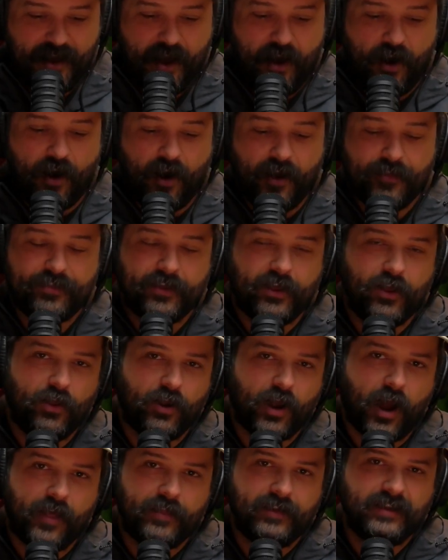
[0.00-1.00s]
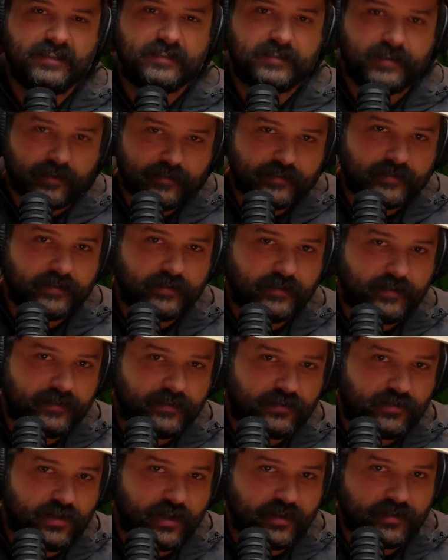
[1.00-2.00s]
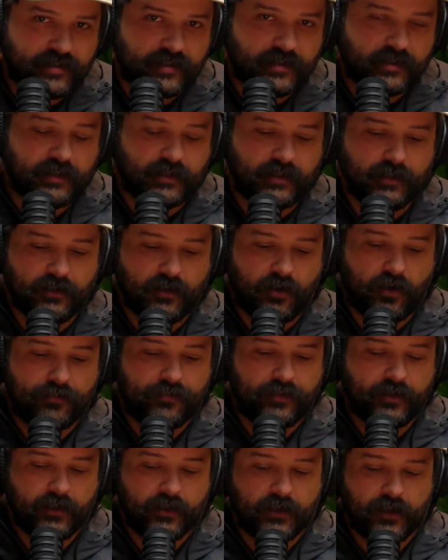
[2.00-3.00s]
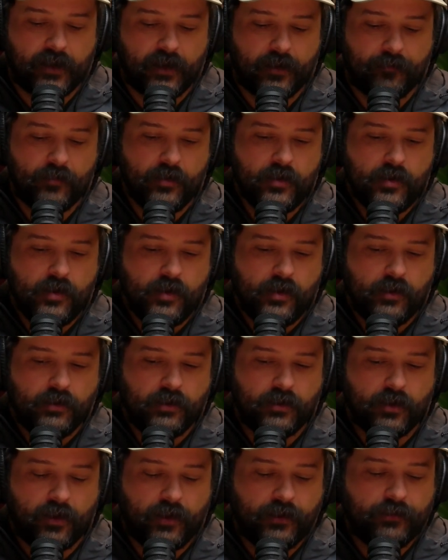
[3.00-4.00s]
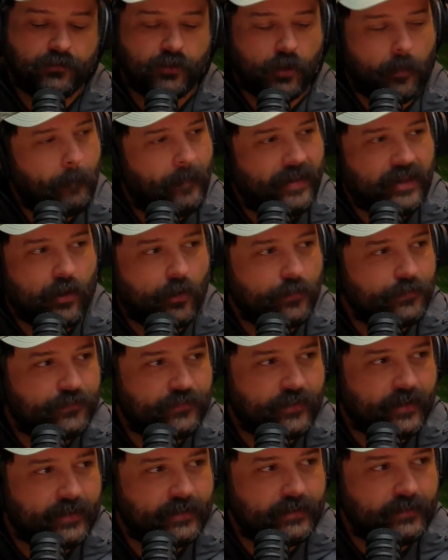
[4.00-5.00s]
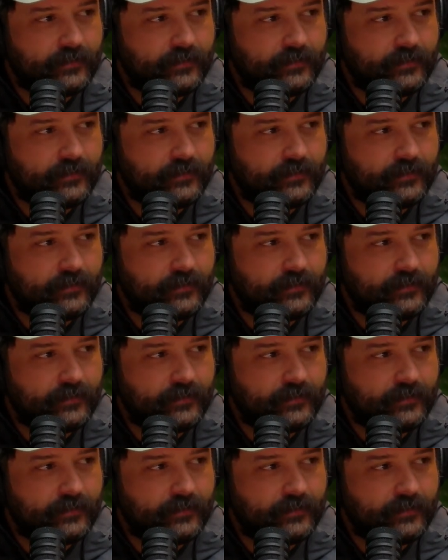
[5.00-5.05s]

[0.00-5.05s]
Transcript: I think Destiny's Destiny. I think is not Beyonce